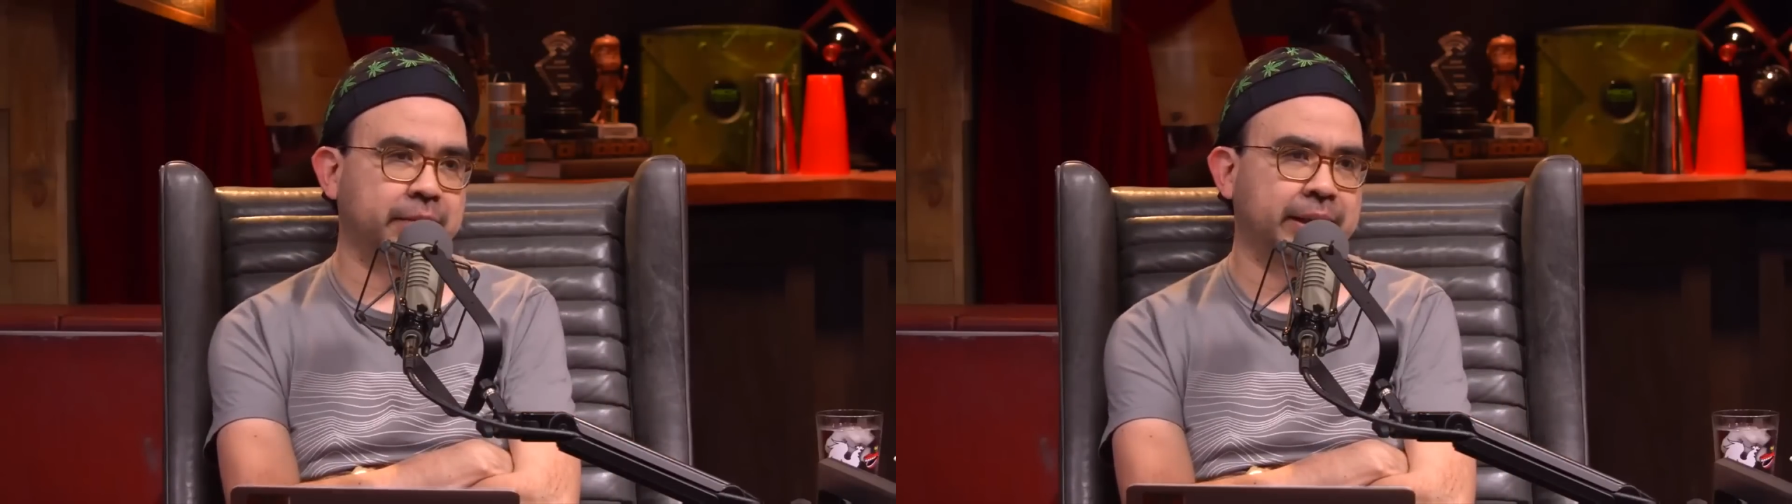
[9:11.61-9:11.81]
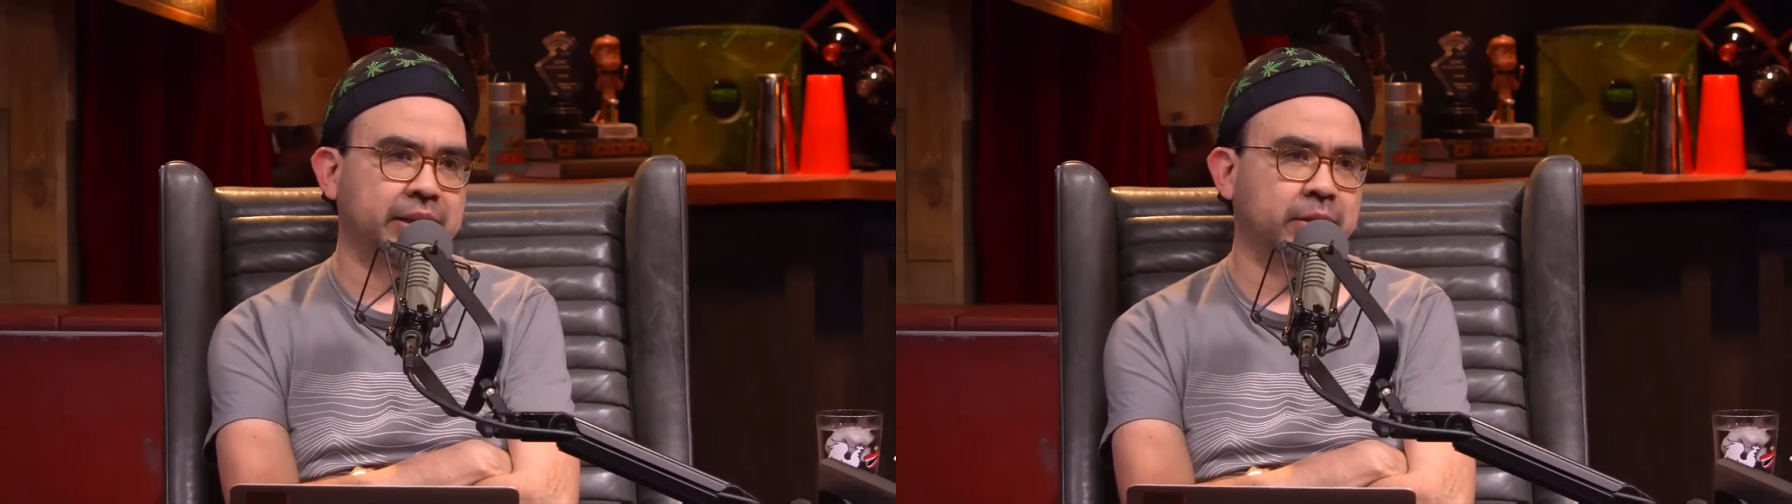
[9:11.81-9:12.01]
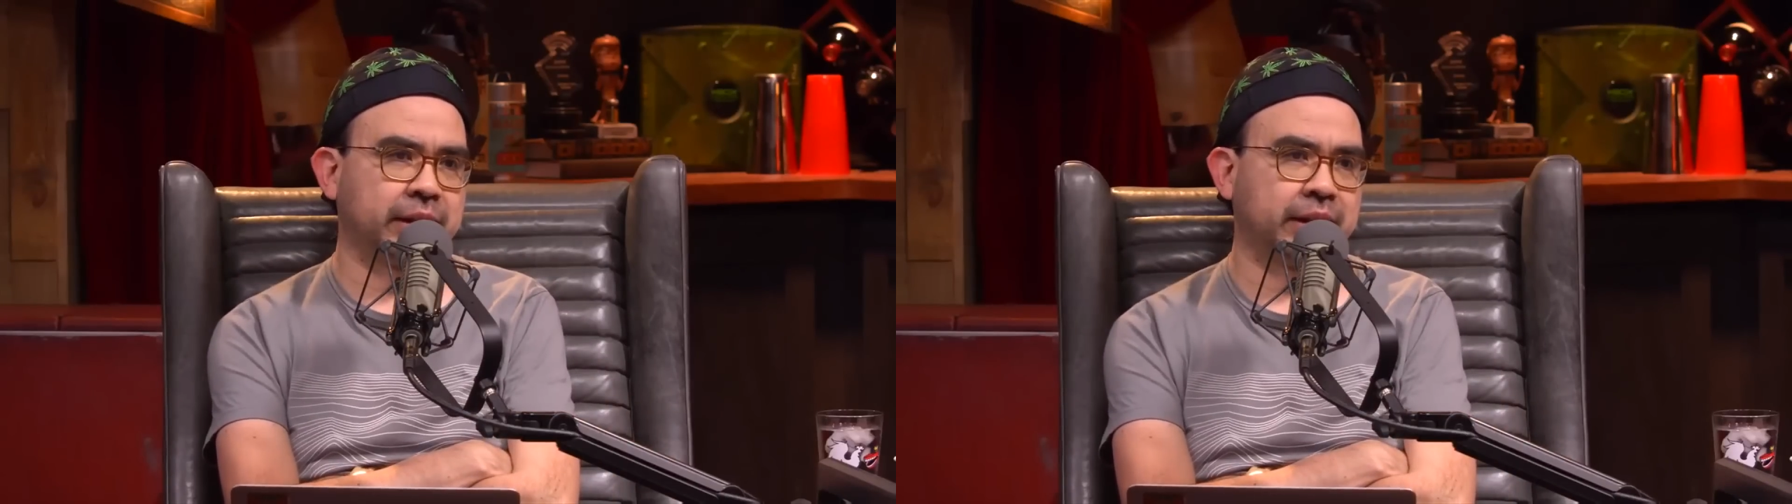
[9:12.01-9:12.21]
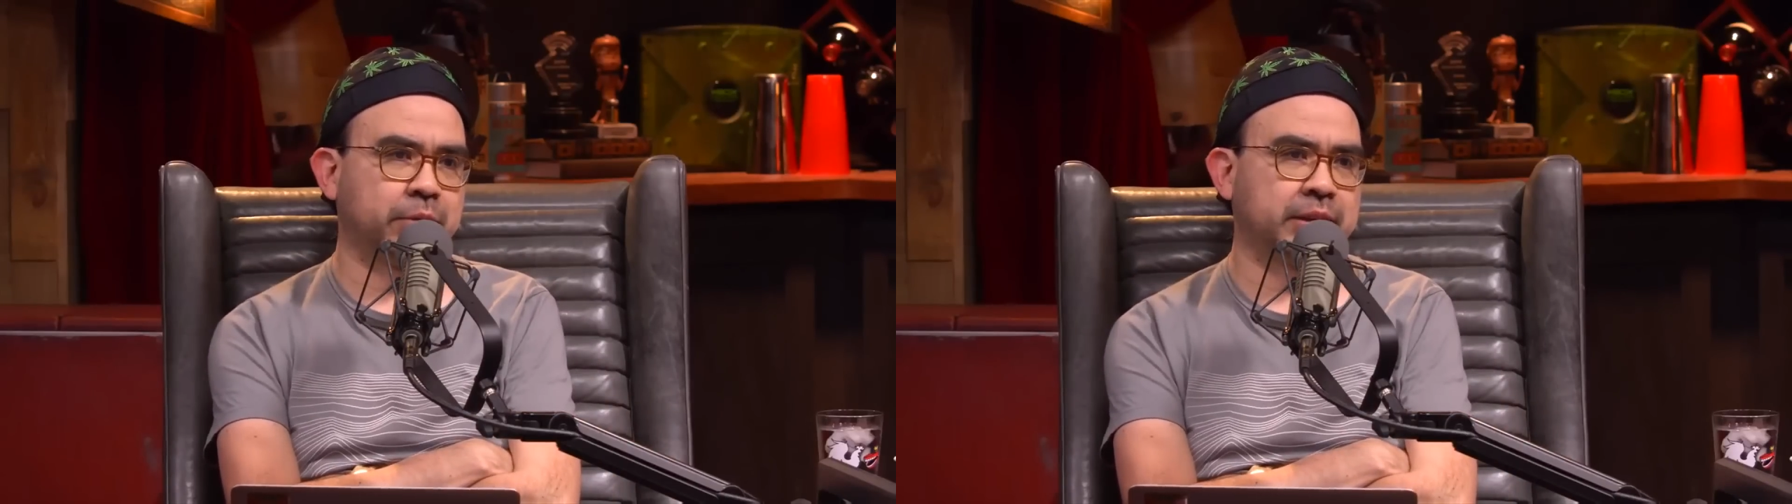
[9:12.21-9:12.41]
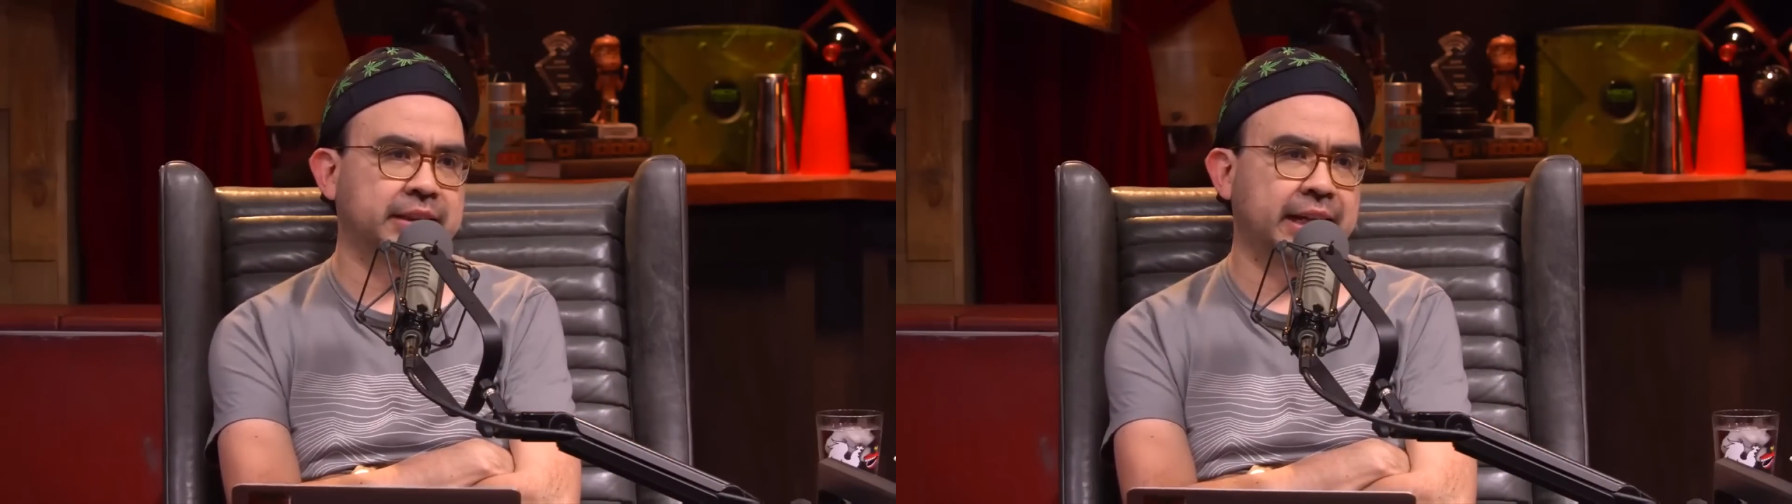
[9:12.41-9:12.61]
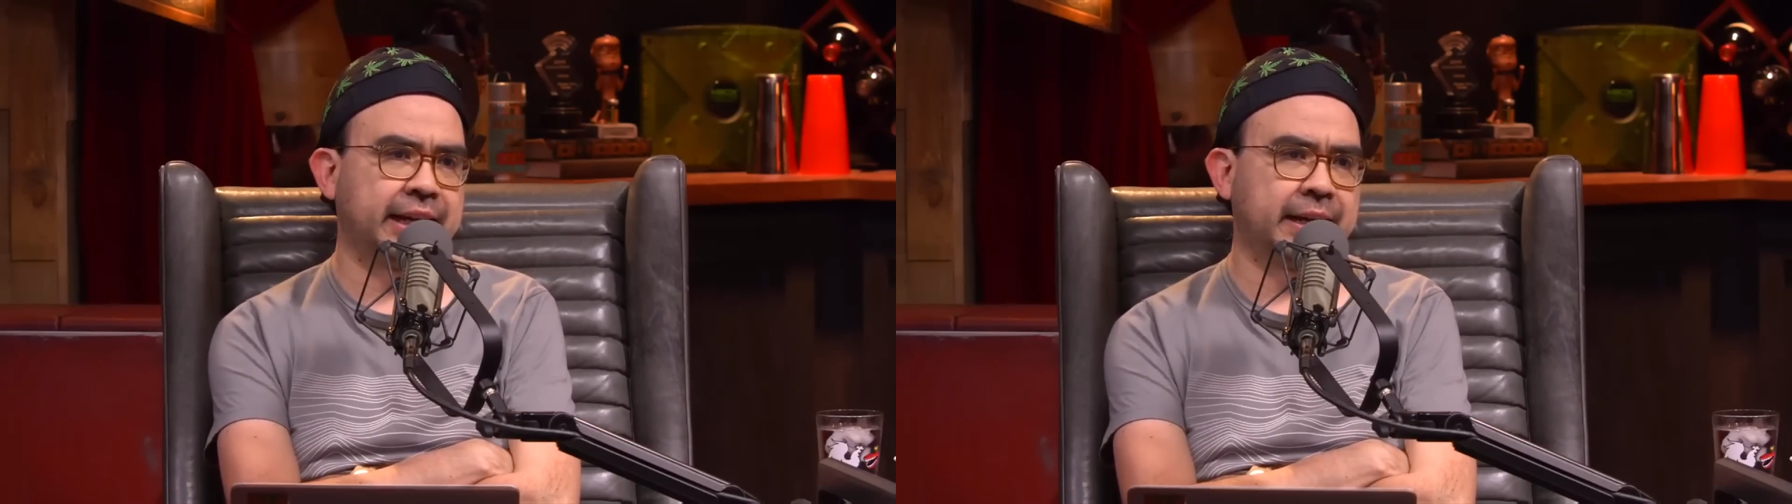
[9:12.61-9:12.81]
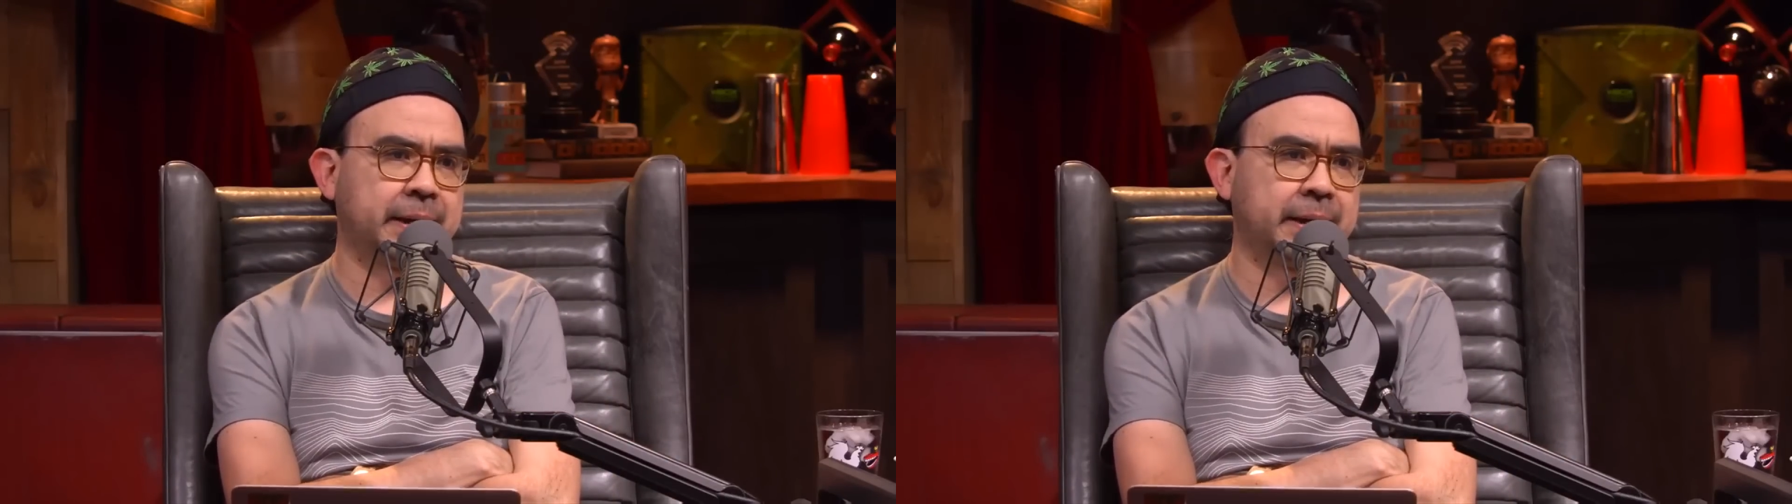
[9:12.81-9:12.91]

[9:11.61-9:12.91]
think back to it. It was at.